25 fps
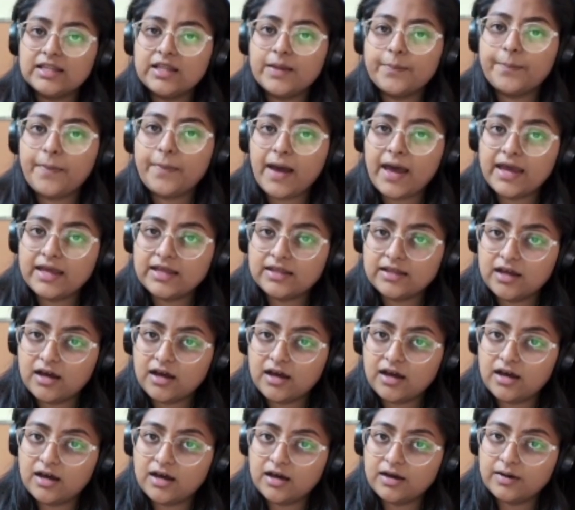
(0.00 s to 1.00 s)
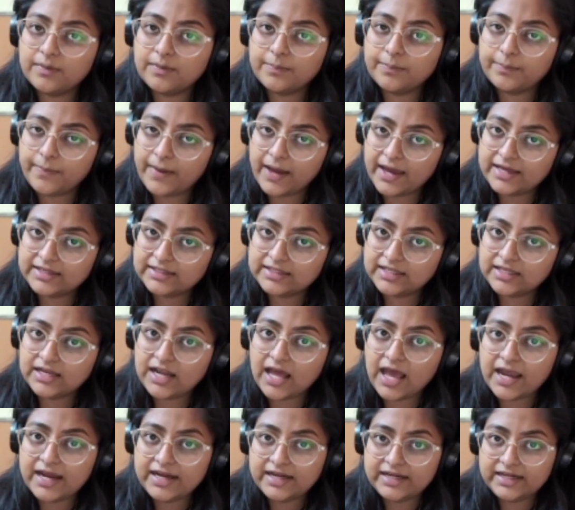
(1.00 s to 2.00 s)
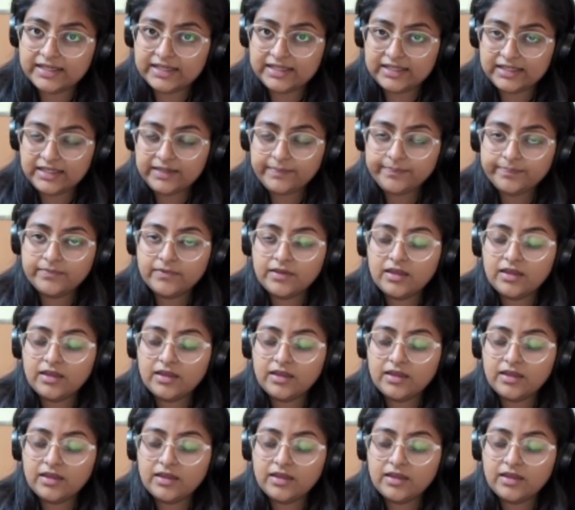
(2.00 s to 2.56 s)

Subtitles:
the Python IDE